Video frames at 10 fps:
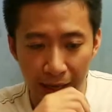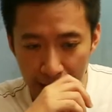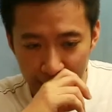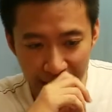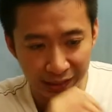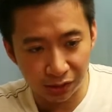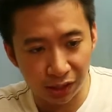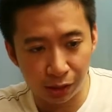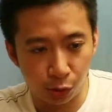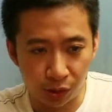And I
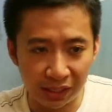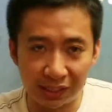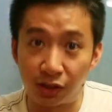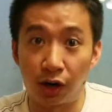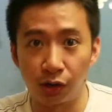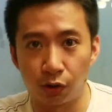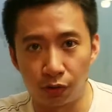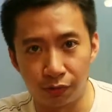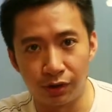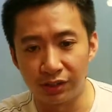started looking at car
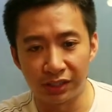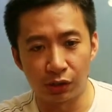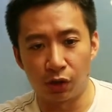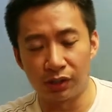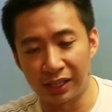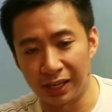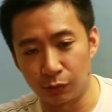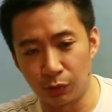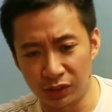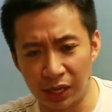covers and all
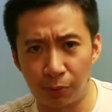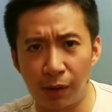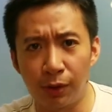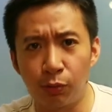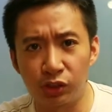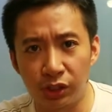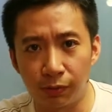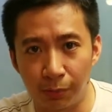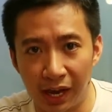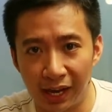that, which I probably would
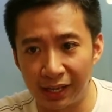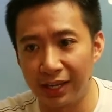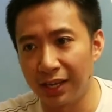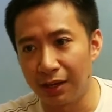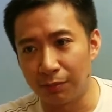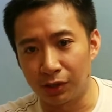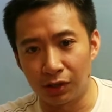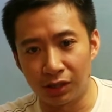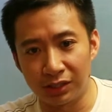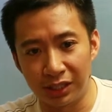still buy
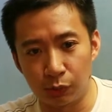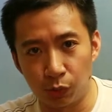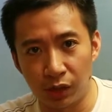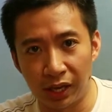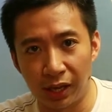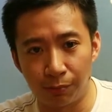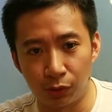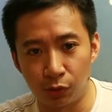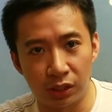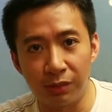because it will help,
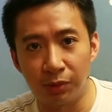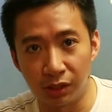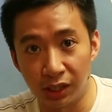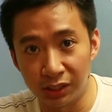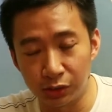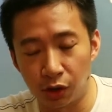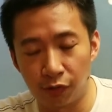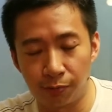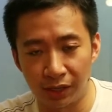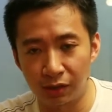you know, keep the dust
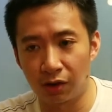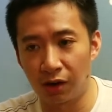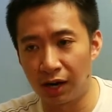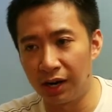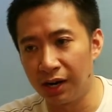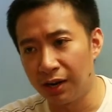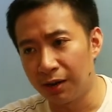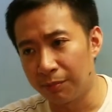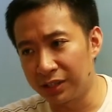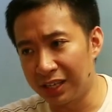off my car.
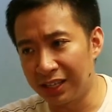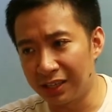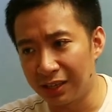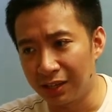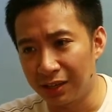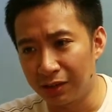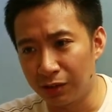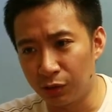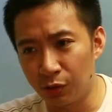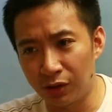But then,
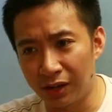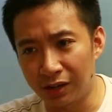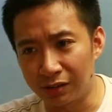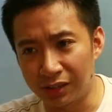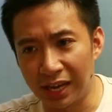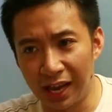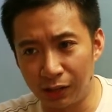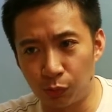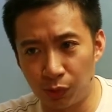you know, a cat